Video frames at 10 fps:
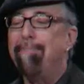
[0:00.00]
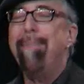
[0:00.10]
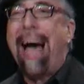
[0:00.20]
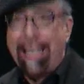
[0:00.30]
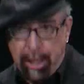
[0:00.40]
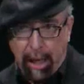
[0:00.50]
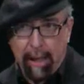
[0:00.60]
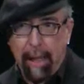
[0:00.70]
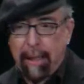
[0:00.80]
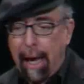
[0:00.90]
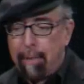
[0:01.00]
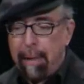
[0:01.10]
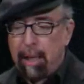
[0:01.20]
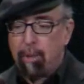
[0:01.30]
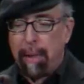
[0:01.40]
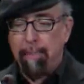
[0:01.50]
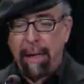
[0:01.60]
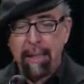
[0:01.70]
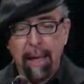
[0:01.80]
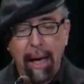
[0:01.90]
magic that can't be explained by
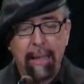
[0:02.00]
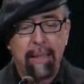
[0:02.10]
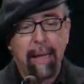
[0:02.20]
science.